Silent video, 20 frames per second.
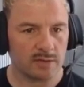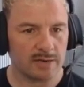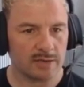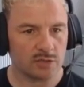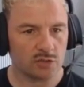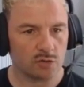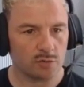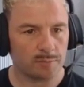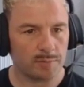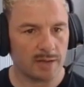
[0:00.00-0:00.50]
the
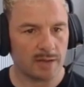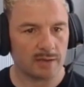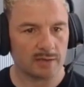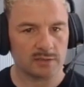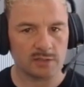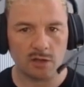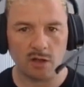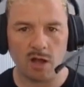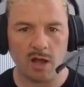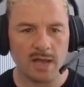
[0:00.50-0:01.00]
National
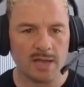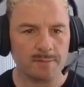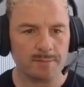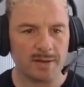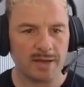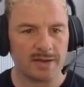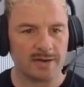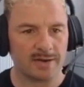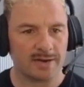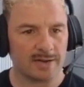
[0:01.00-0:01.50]
Park. So Iron
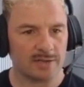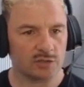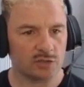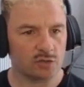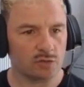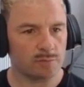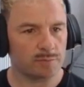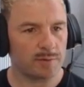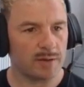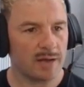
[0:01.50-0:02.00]
Bar to
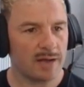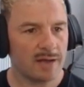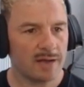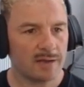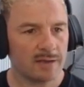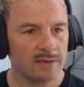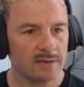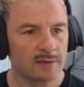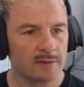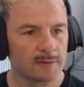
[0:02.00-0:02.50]
National
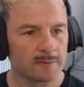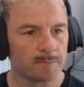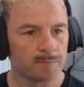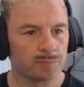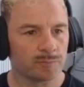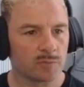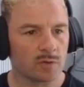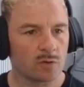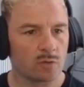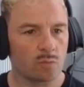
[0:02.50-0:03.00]
Park.
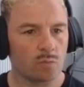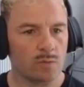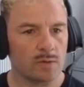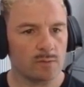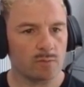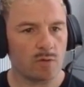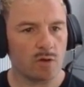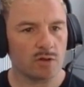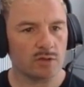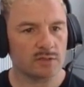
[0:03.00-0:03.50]

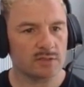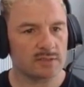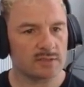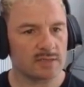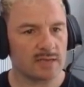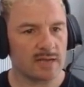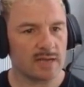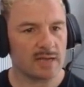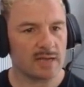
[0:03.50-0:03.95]
We want